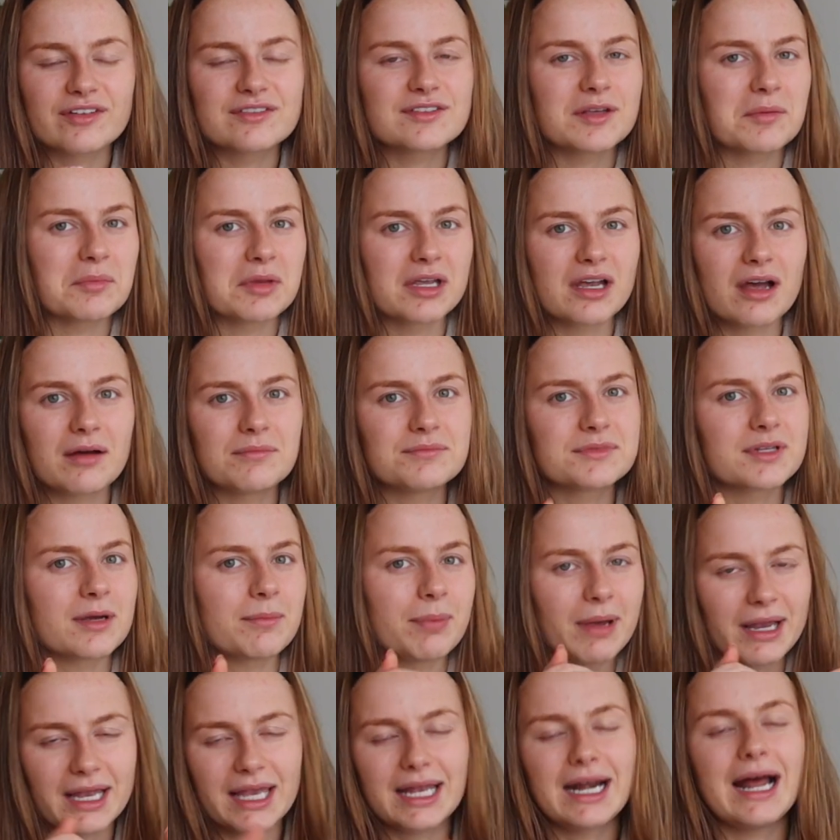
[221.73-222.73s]
If something comes
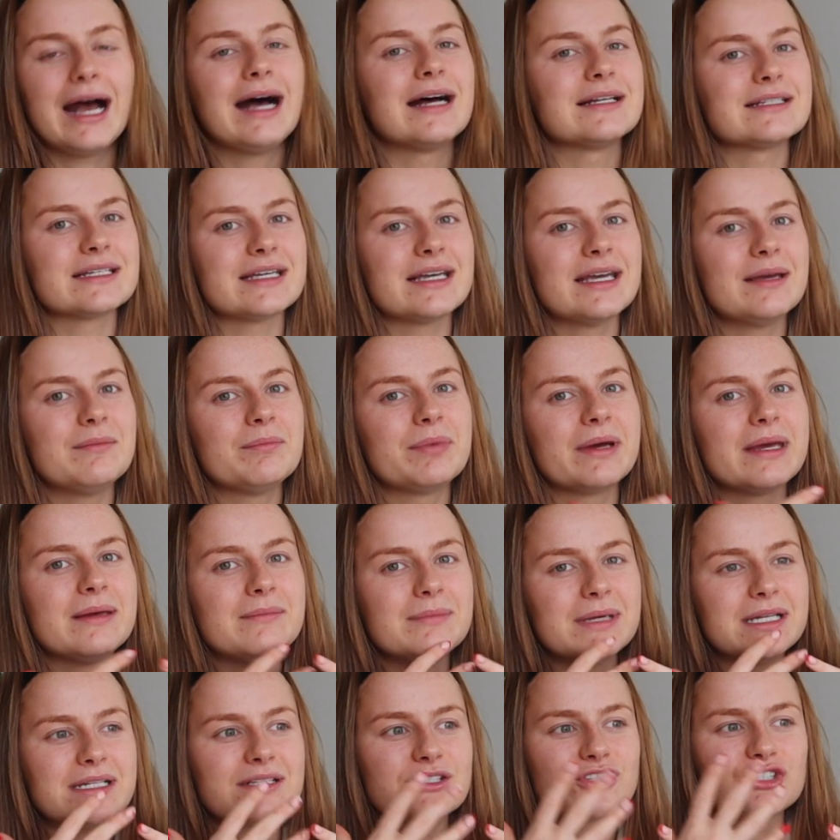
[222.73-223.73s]
up, I can add it, but it
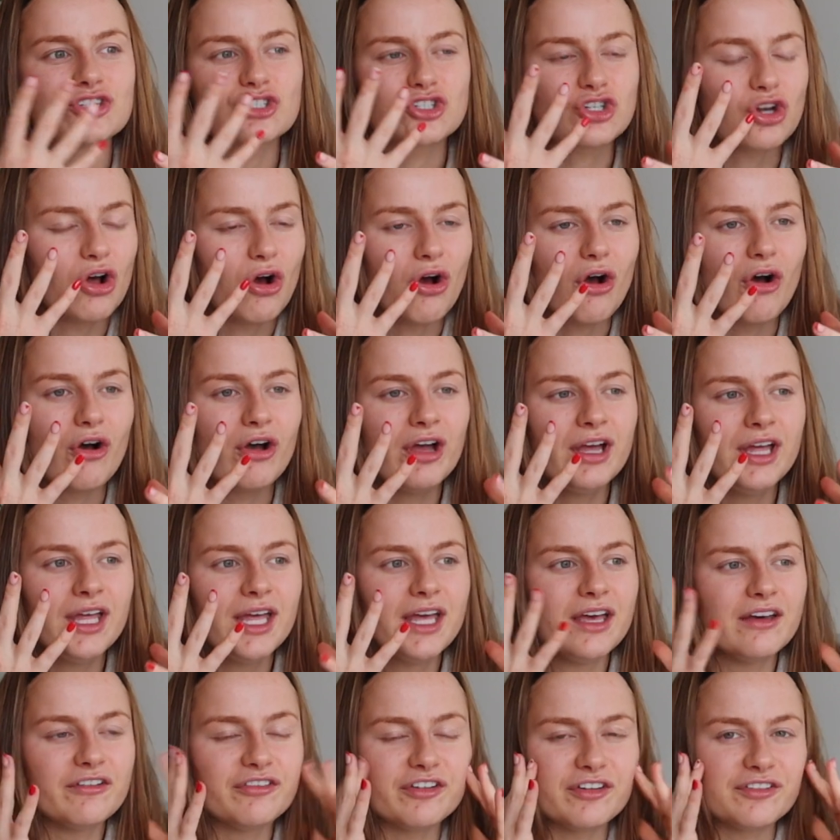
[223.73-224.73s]
means there's not
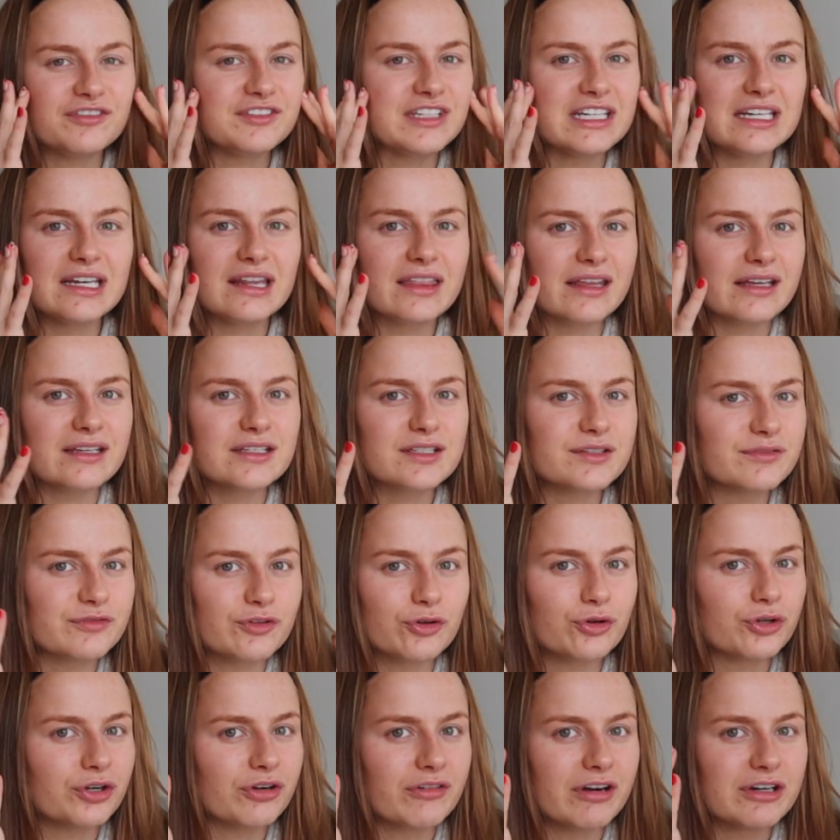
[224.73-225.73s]
15 things
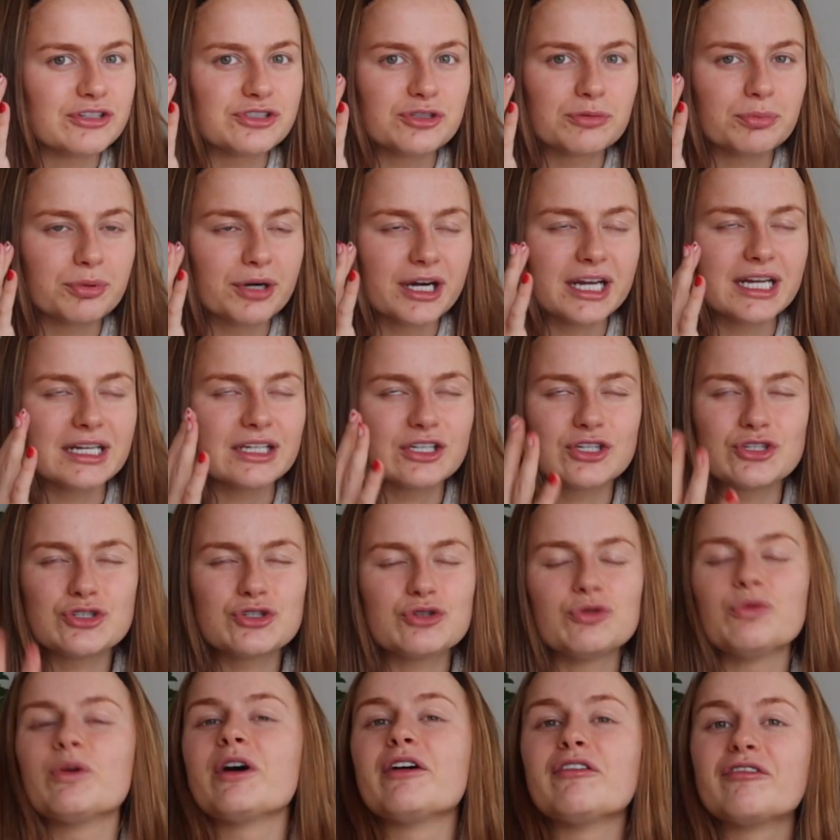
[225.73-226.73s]
floating around your brain, because
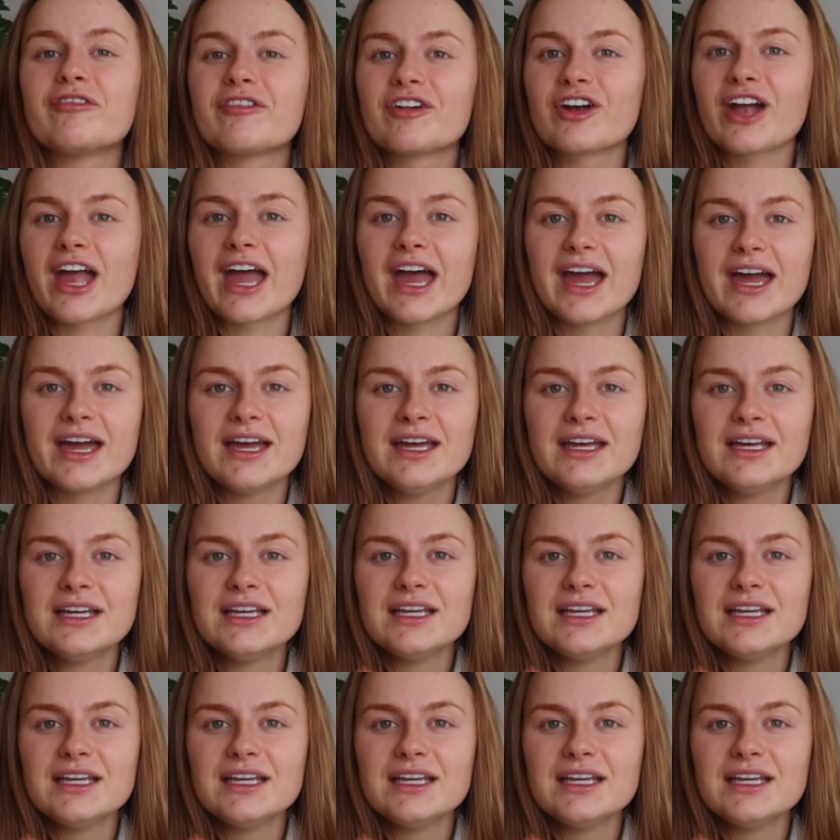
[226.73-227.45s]
you will forget.